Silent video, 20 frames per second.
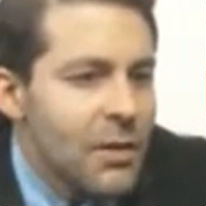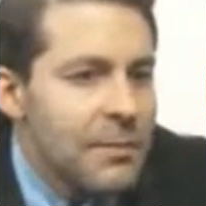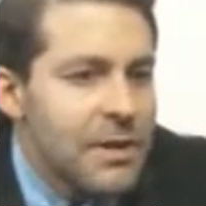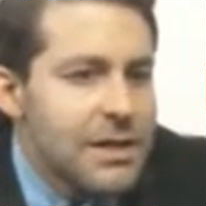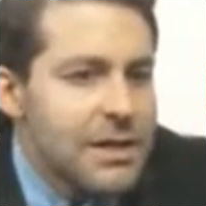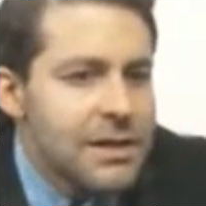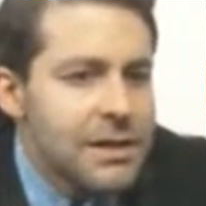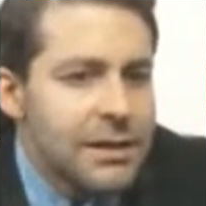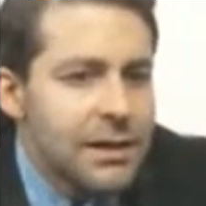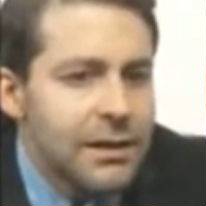
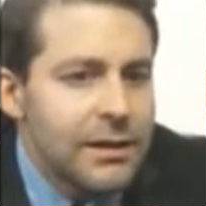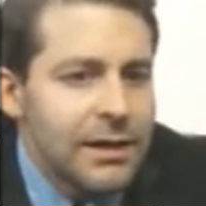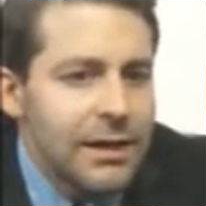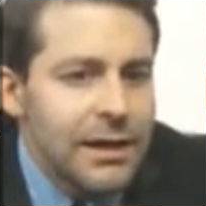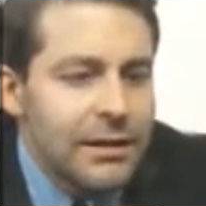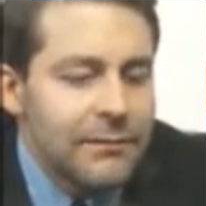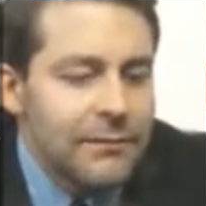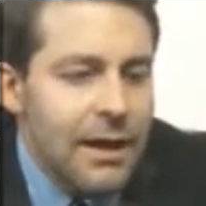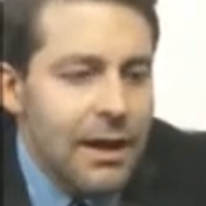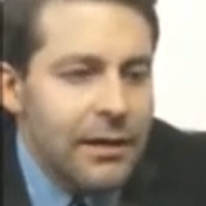Basically,
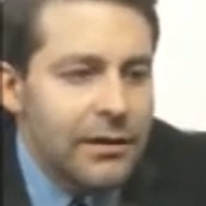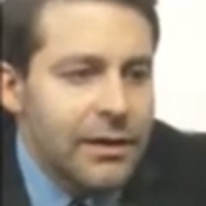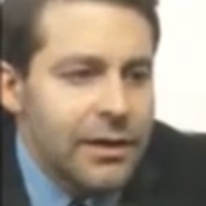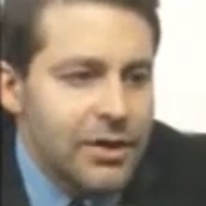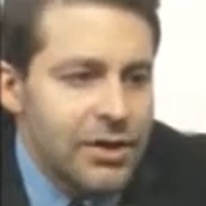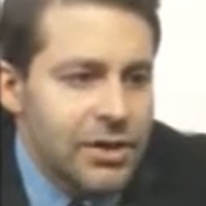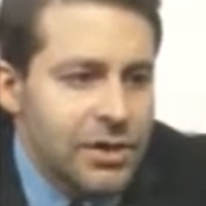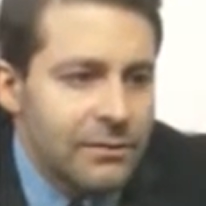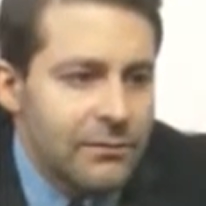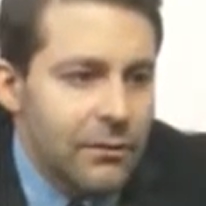the
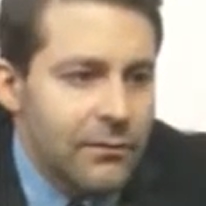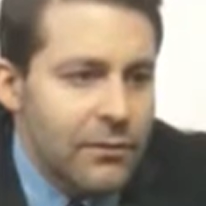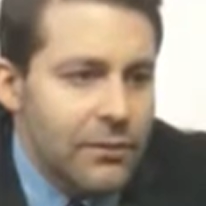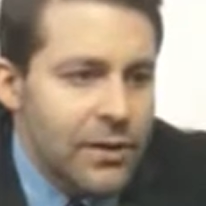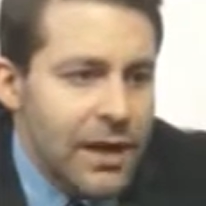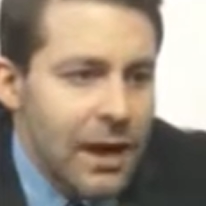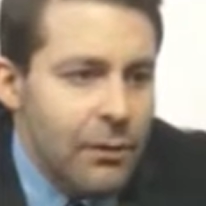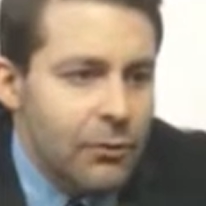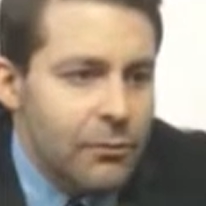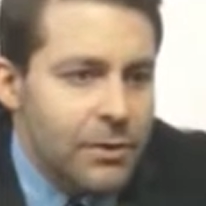invalidation level for
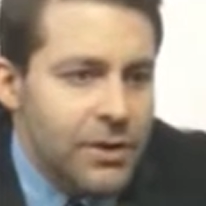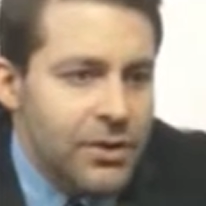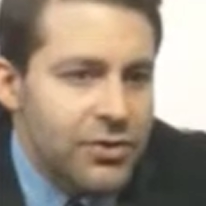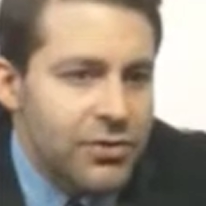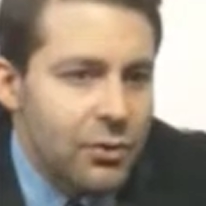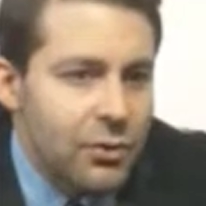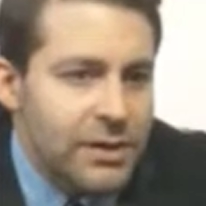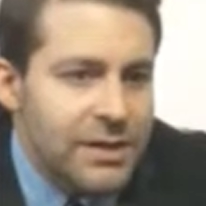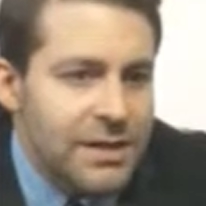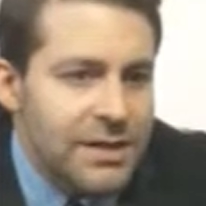that would be
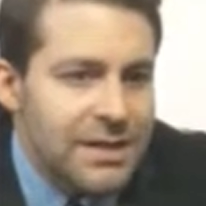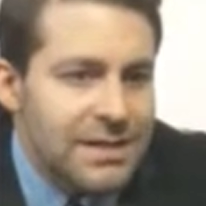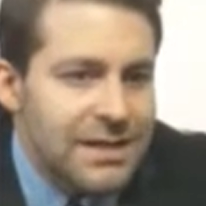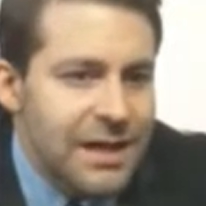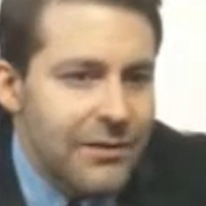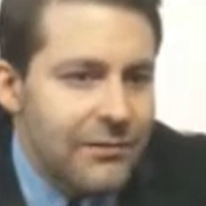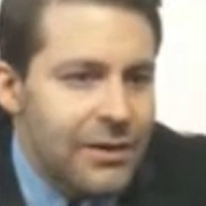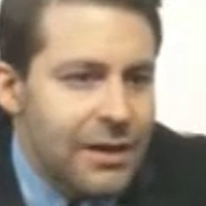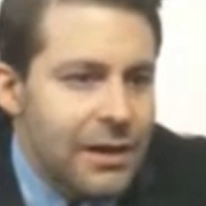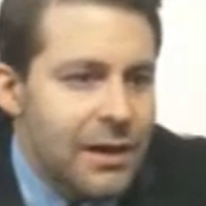
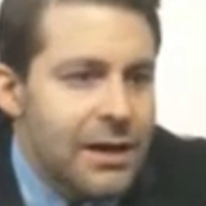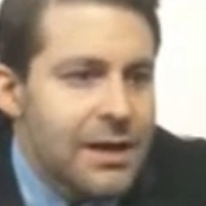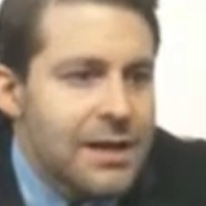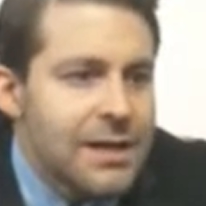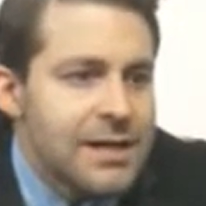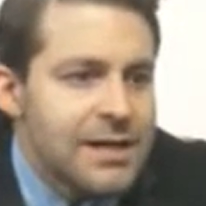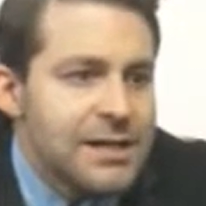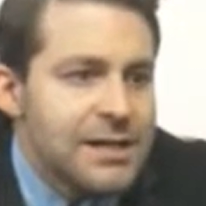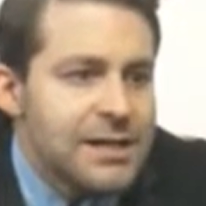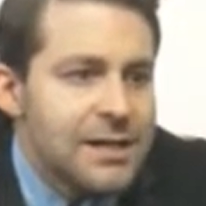
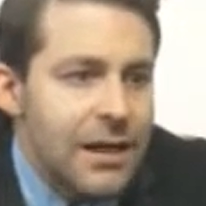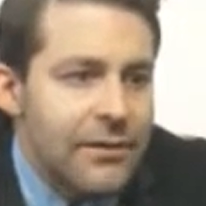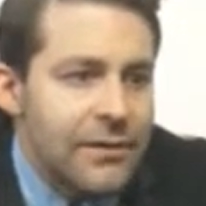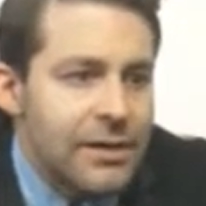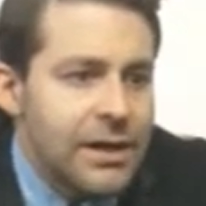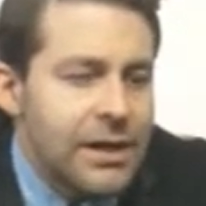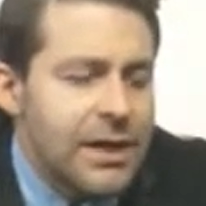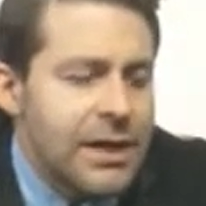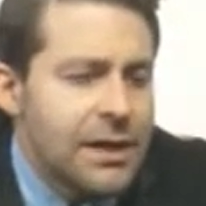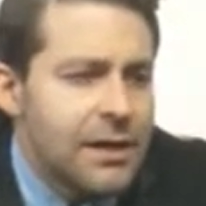
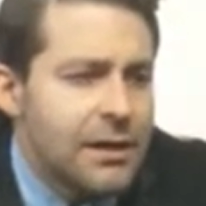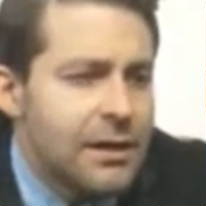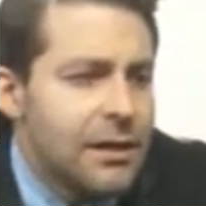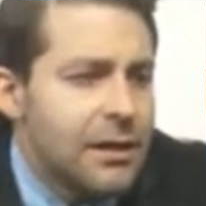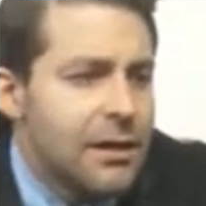27.70,